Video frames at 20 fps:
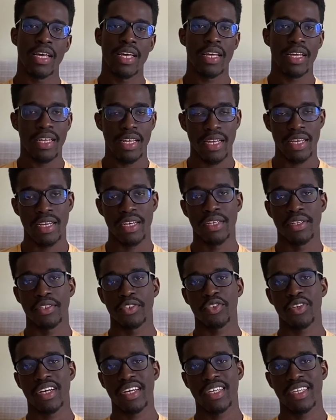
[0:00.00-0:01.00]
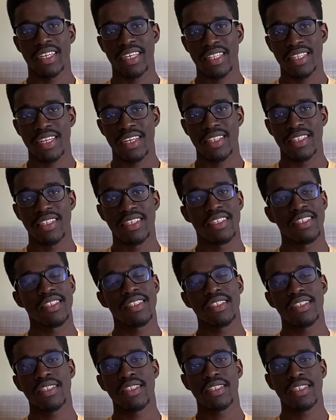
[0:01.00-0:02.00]
yeah, try and get that done.
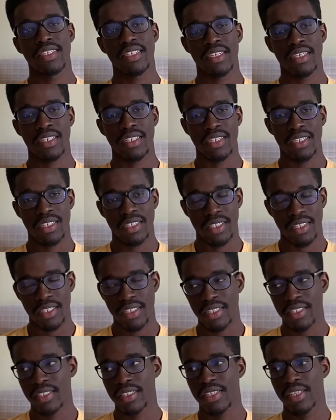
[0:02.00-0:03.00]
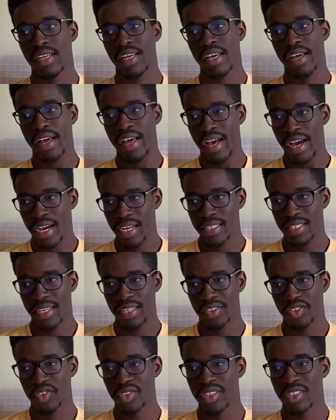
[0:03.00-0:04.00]
Yeah, then add that
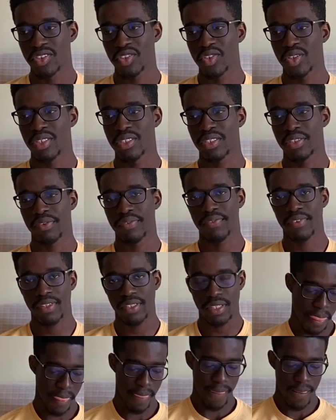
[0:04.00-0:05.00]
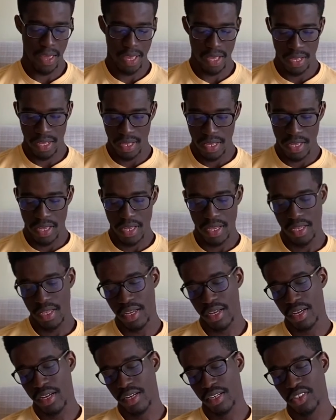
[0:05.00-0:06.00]
to the source of funding.
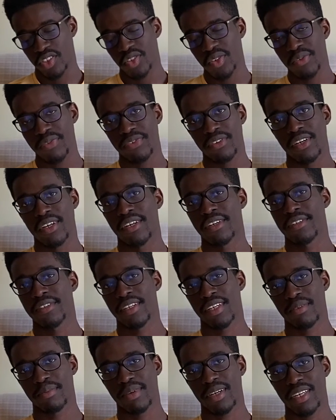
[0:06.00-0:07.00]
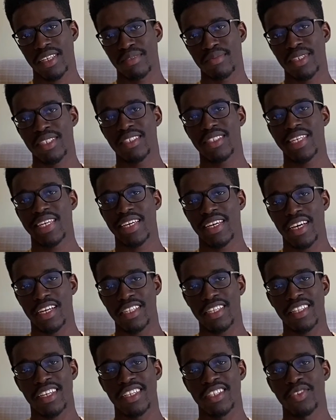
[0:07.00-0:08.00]
Yeah, so far my stay in
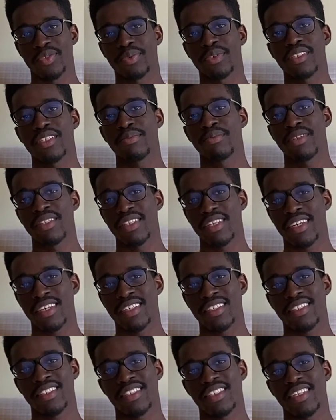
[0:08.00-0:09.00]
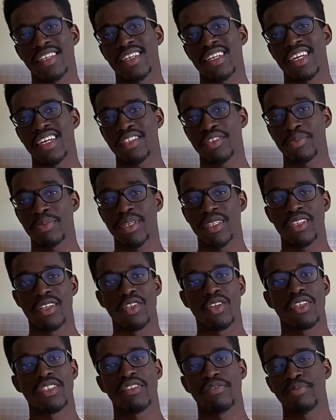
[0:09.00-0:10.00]
Canada has really been nice. Yeah, you meet a
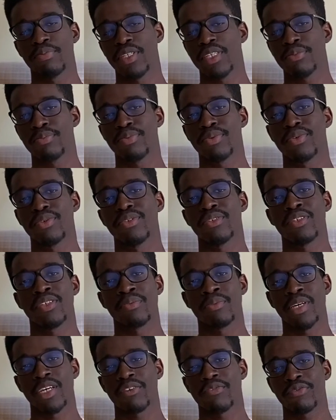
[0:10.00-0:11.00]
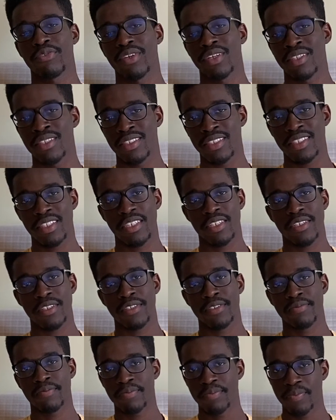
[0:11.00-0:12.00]
lot of people, you make friends here.
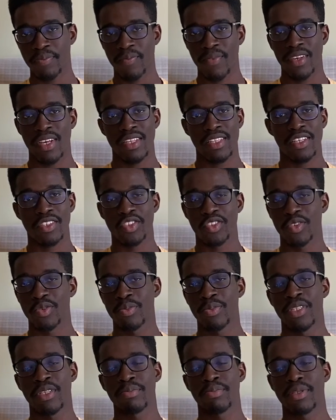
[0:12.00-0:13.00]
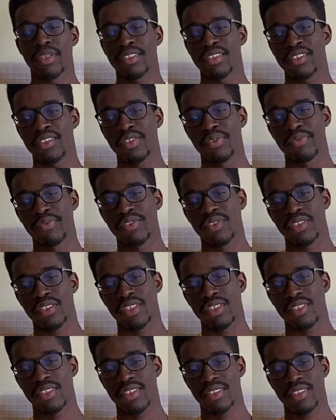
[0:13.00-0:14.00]
There's so many places to
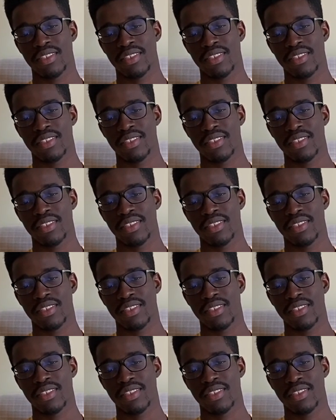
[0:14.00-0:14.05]
visit,